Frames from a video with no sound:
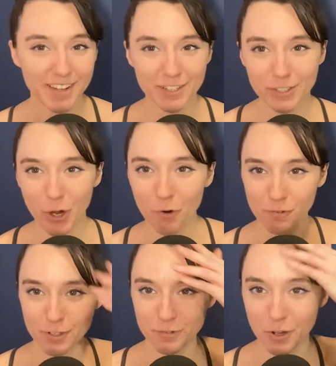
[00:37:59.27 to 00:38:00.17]
So
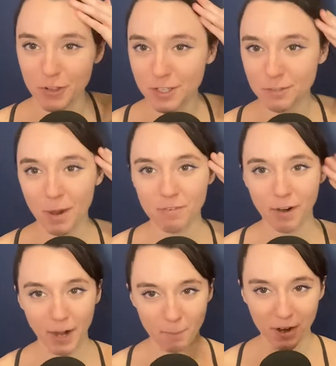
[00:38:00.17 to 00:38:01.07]
first of all, this is my
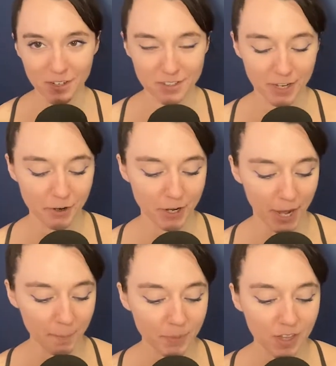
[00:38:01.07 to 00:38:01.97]
friend. I'm not going to say her
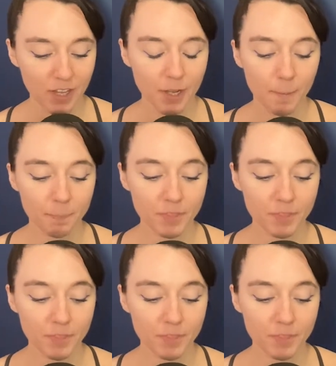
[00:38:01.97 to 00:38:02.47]
name. This